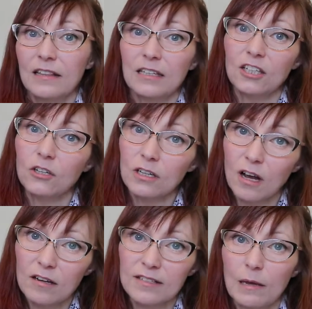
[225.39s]
then you can
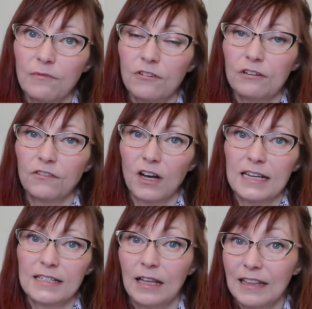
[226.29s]
ask them for
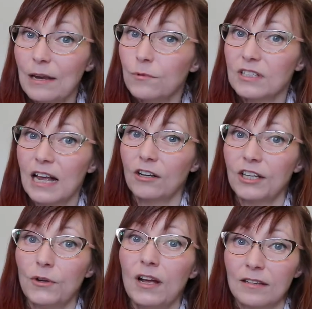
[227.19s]
advice, and they will tell you